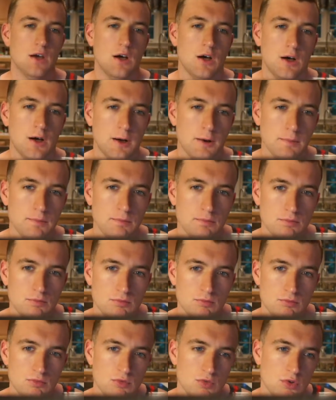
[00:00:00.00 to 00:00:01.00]

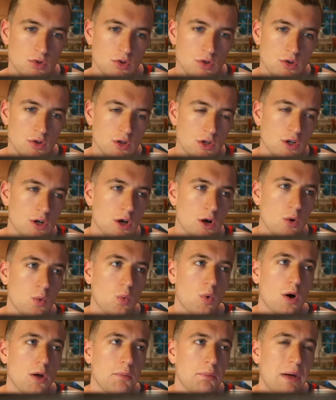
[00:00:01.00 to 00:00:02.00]

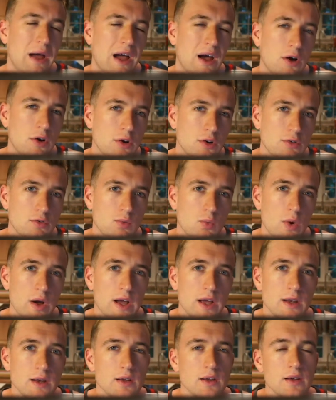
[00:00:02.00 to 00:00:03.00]
1 pound of
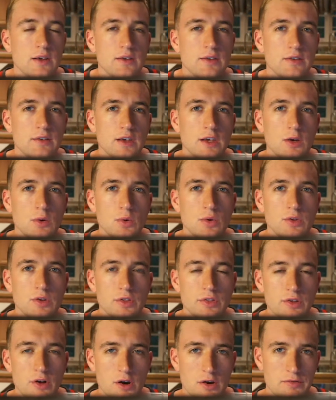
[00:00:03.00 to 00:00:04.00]
weight is equal
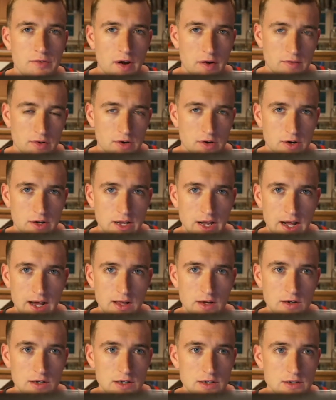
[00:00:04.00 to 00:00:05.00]
to 3,500
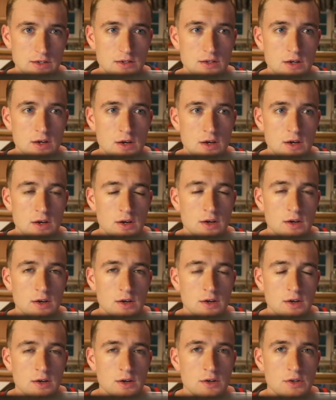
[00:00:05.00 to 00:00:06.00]
calories.
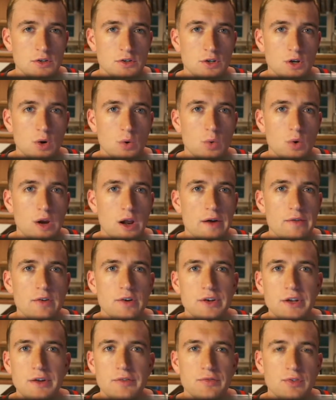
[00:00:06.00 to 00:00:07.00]
So
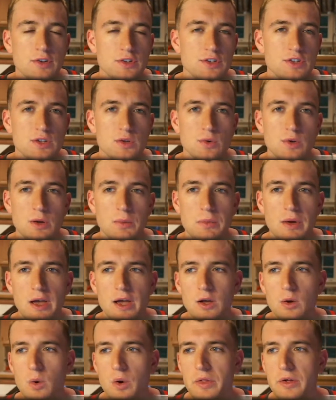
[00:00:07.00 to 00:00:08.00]
whatever difference you want to
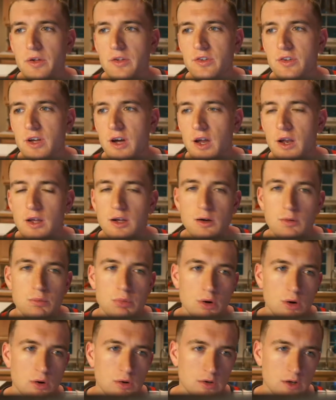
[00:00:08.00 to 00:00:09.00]
make, whether it's cutting or
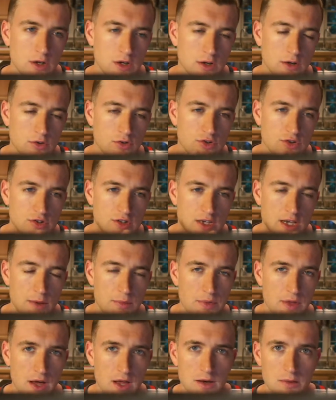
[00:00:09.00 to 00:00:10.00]
bulking, just
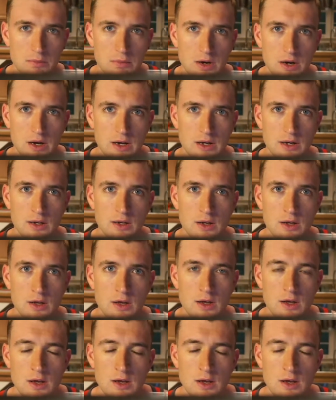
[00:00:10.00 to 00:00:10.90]
keep that in mind.